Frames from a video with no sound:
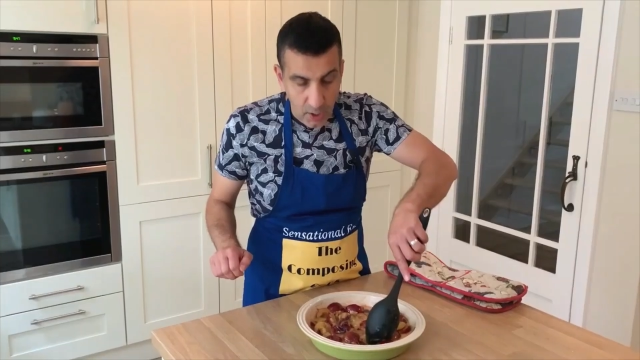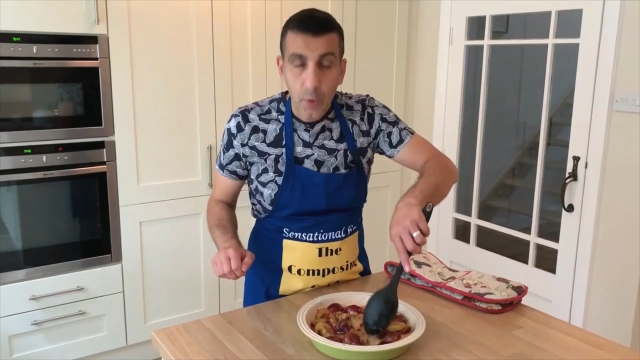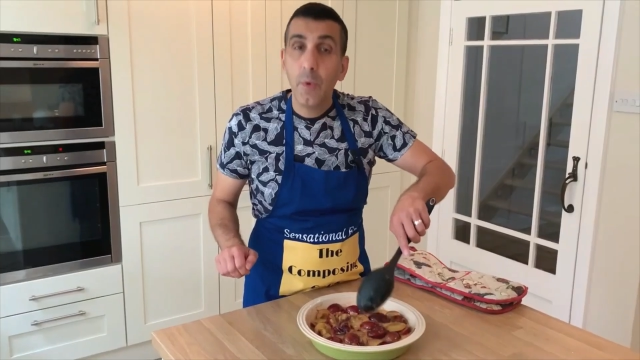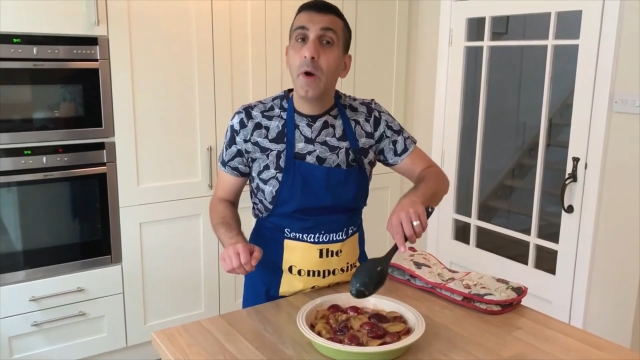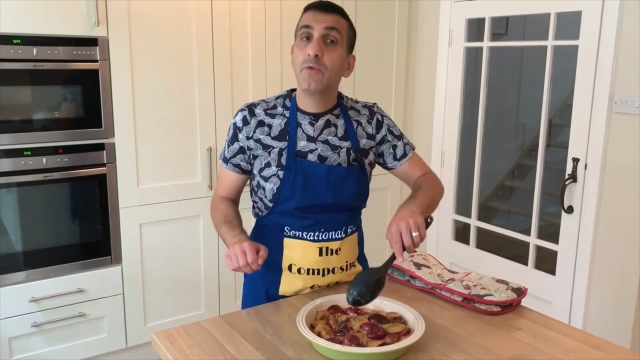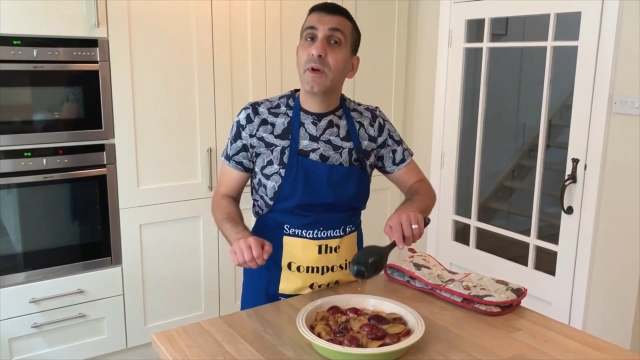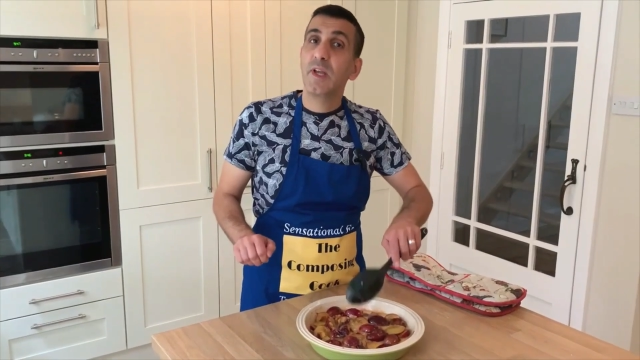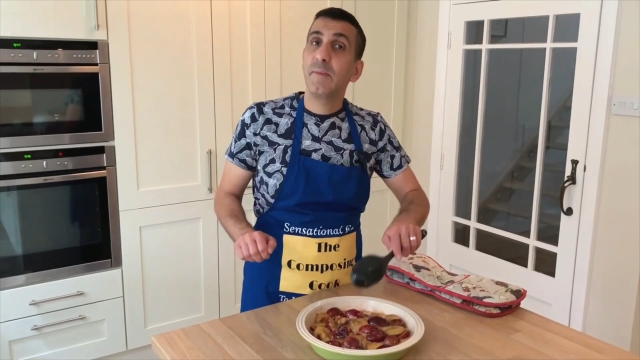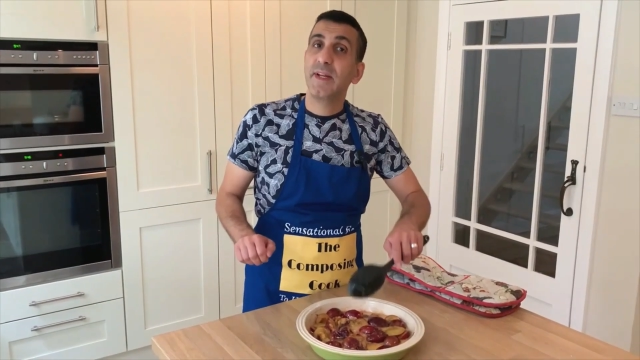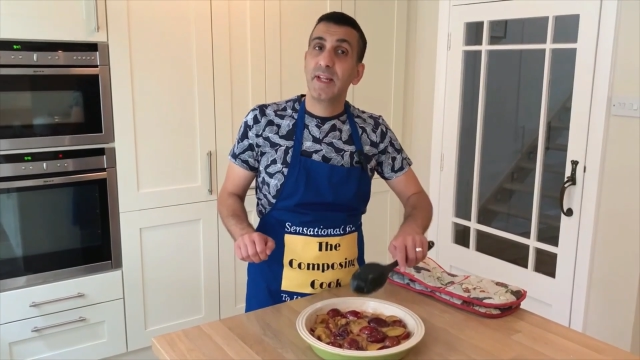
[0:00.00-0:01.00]
What I would
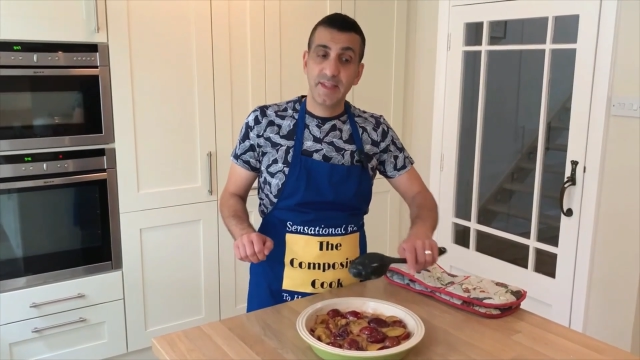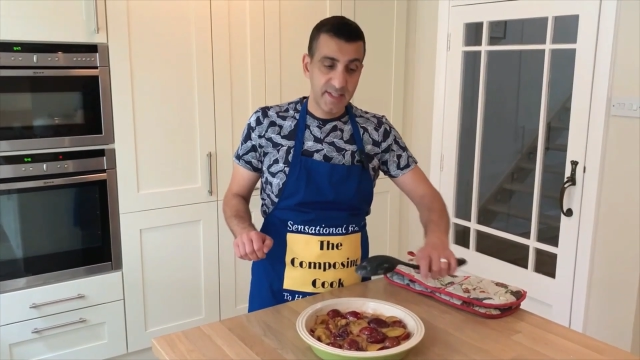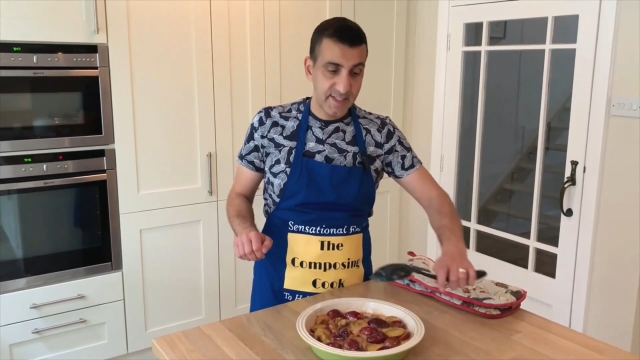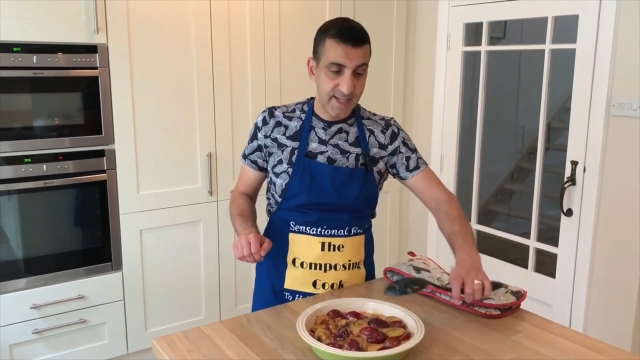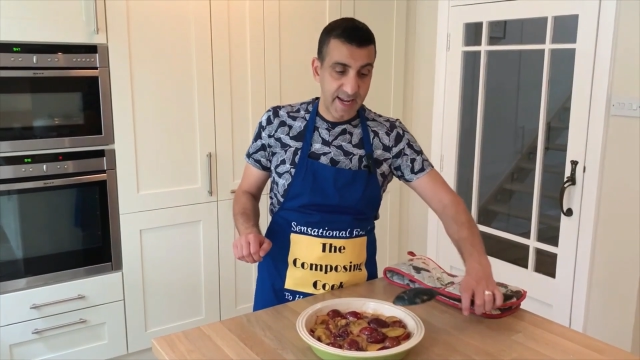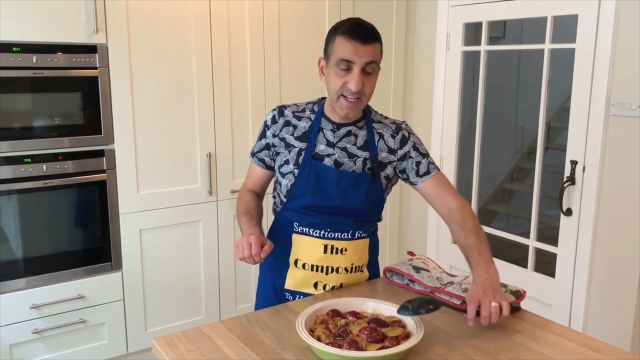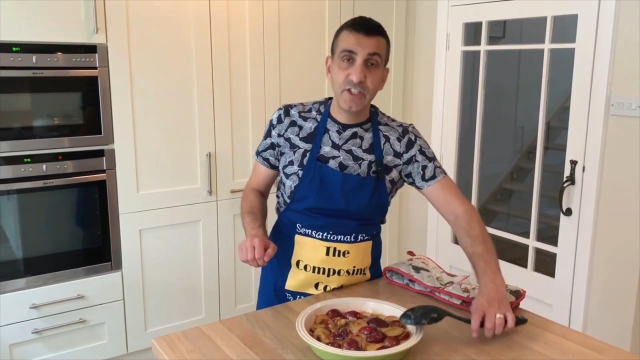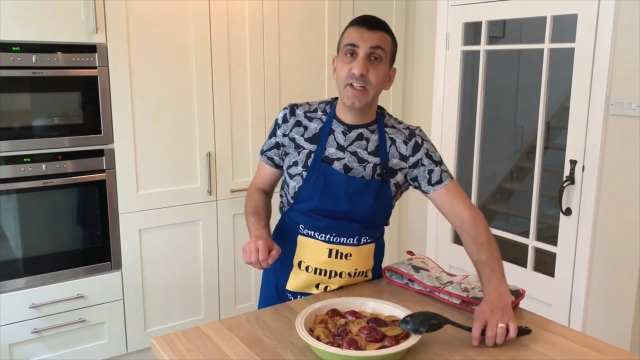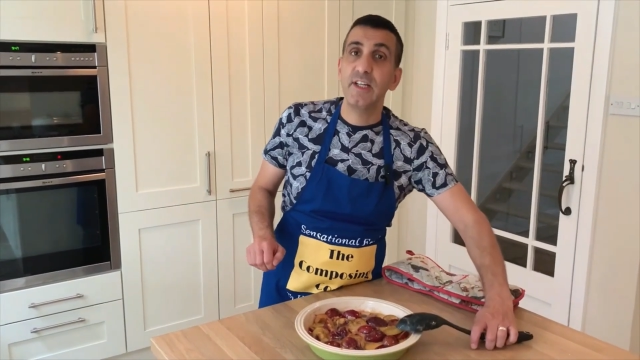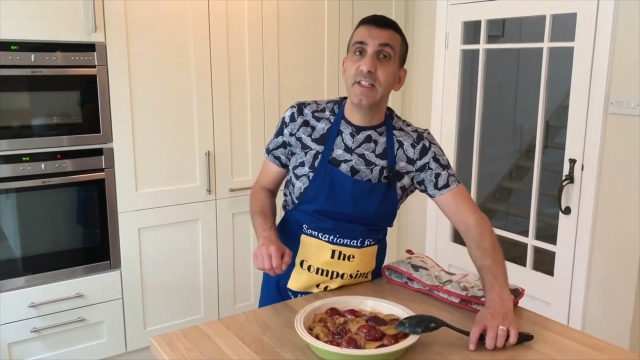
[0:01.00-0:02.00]
recommend at this
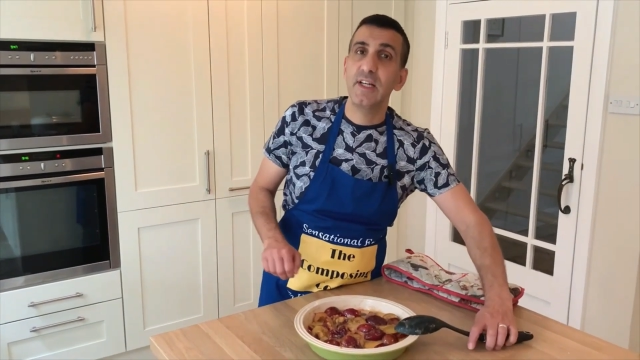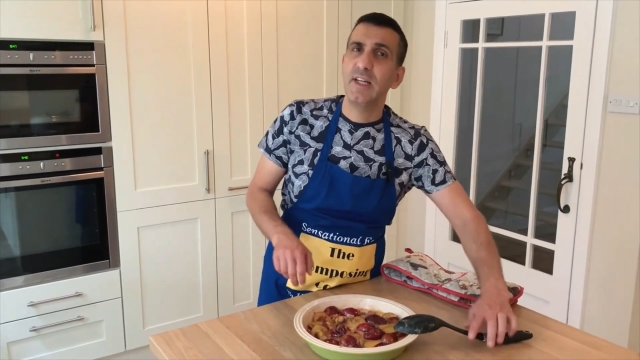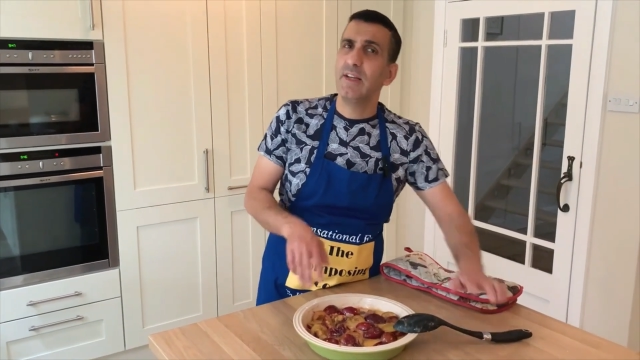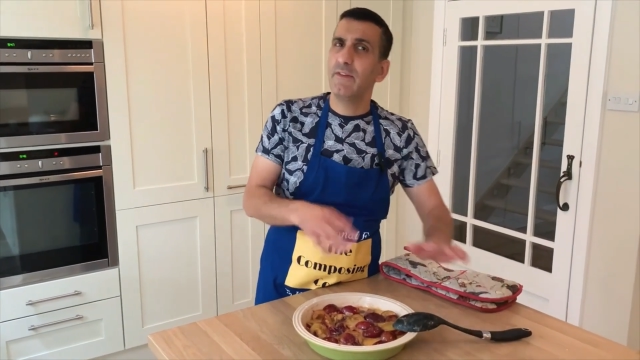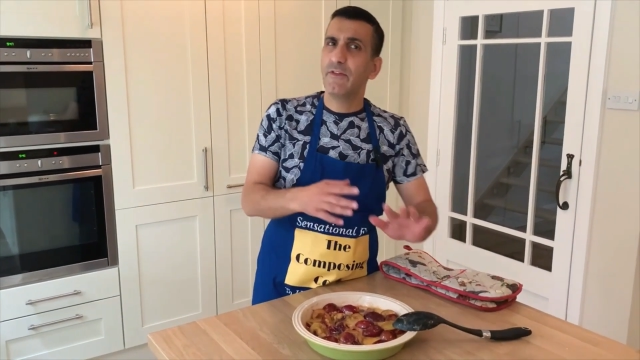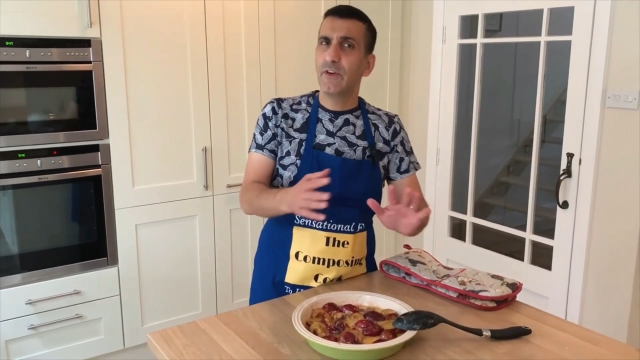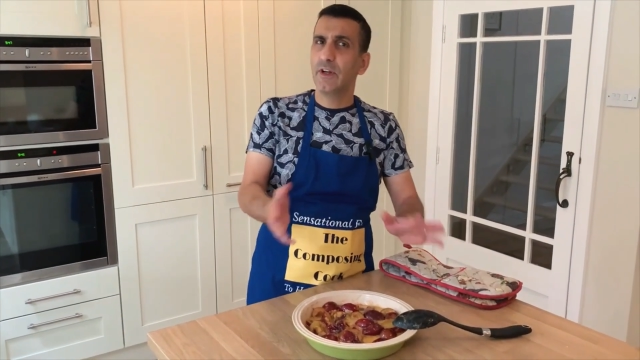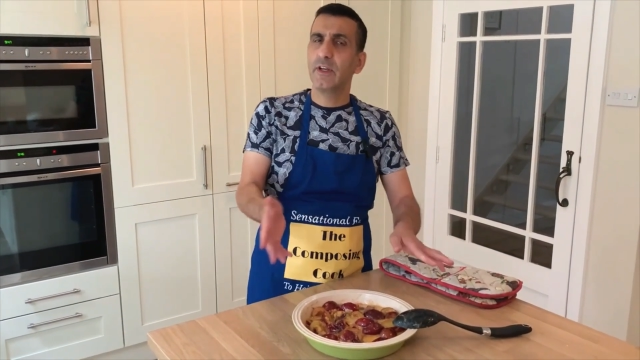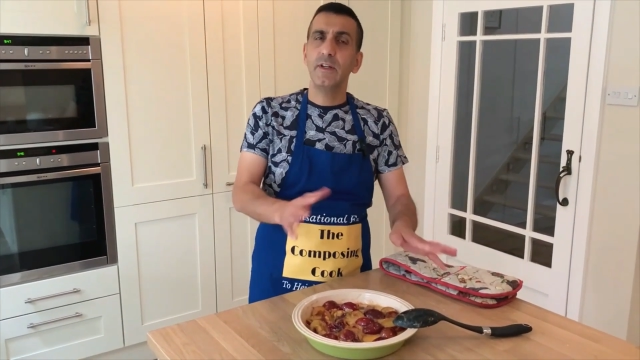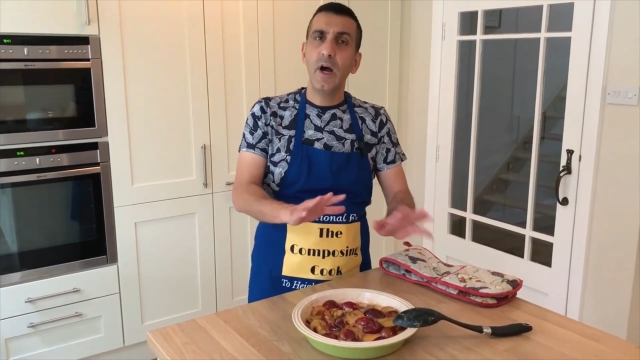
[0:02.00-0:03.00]
stage is leave it for a
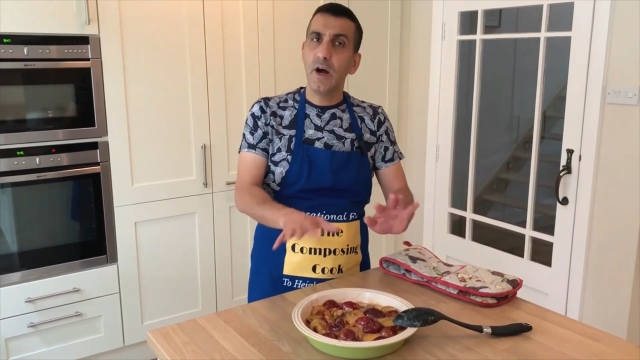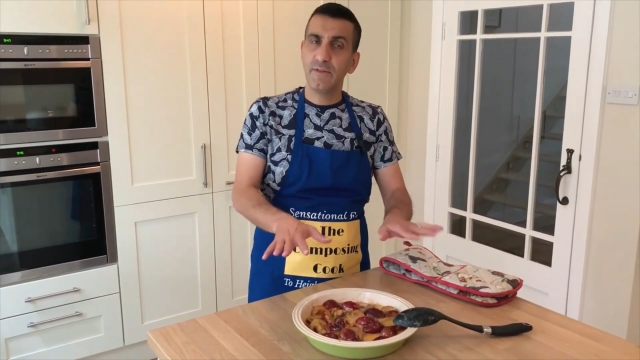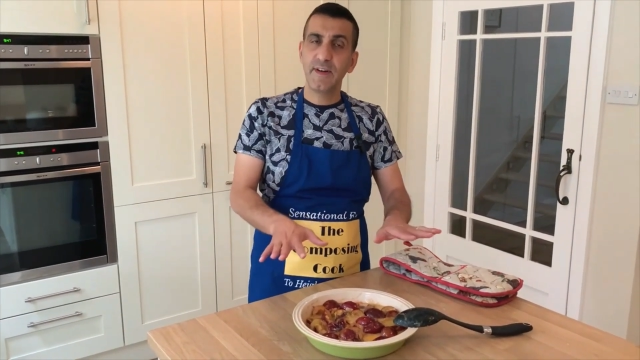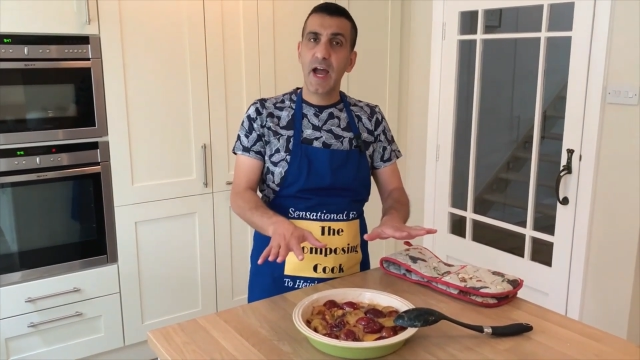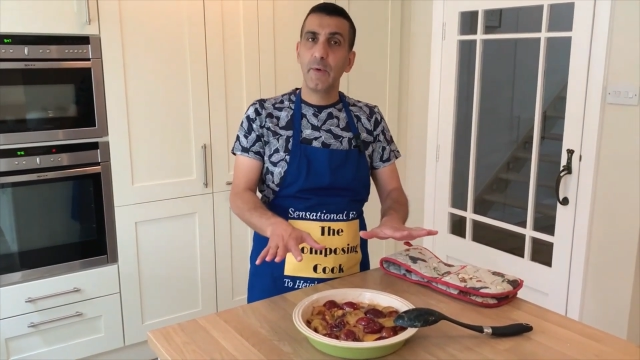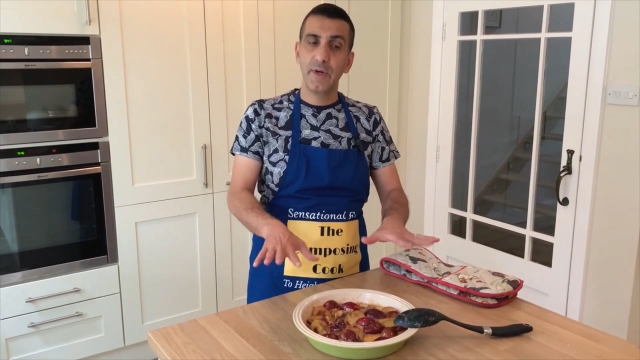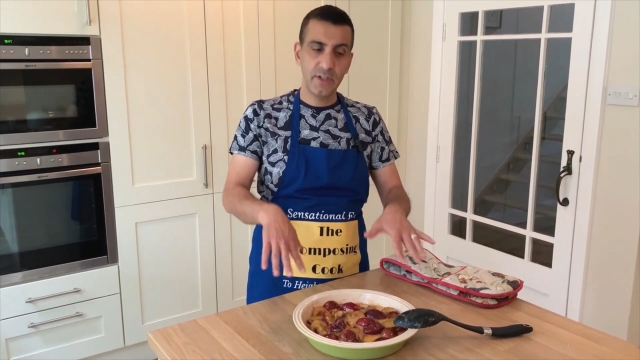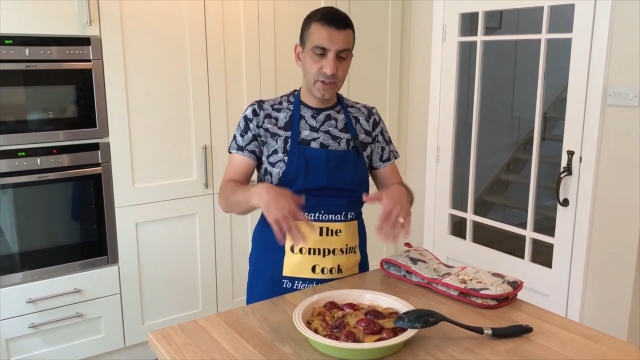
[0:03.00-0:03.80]
good half an hour,